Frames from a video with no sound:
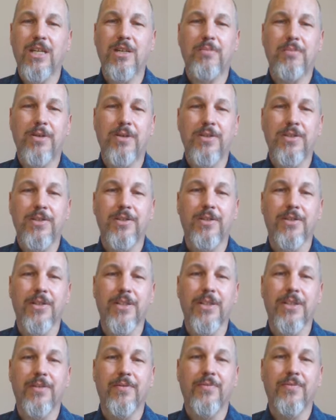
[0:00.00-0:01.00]
take it
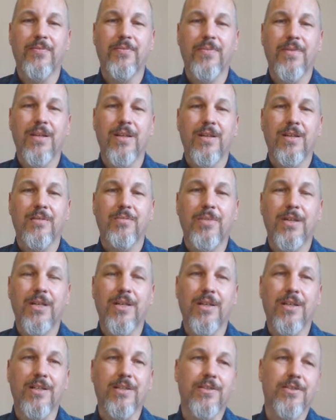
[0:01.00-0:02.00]
personally,
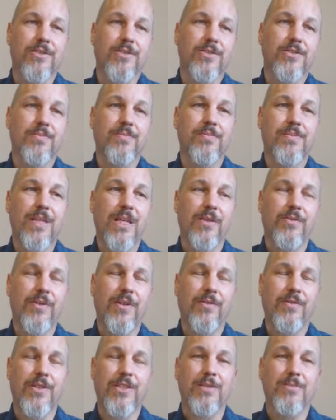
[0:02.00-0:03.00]
because
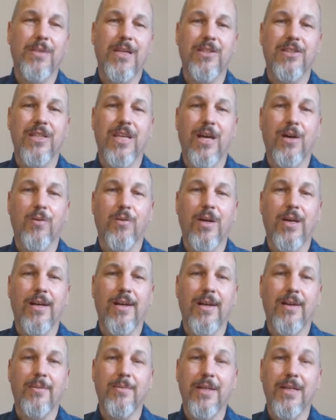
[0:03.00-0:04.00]
even if it's meant that
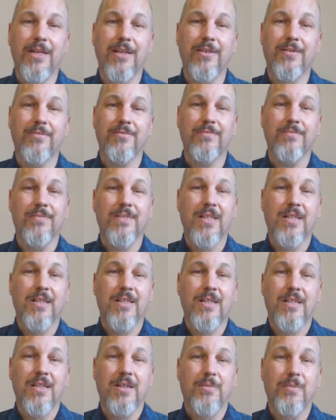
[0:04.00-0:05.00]
way, I mean,
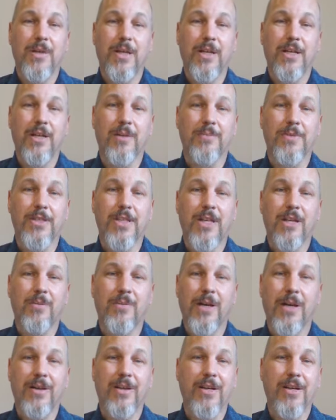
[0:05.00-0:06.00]
being upset
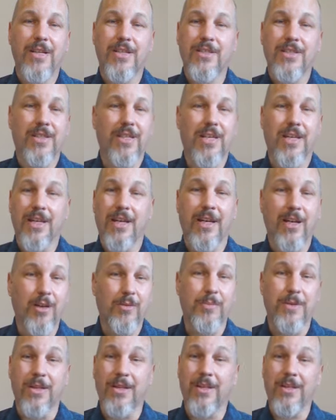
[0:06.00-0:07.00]
about it isn't going to
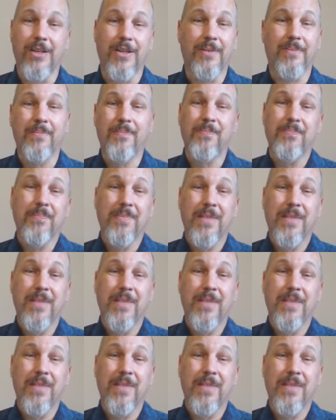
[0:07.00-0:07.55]
help you here.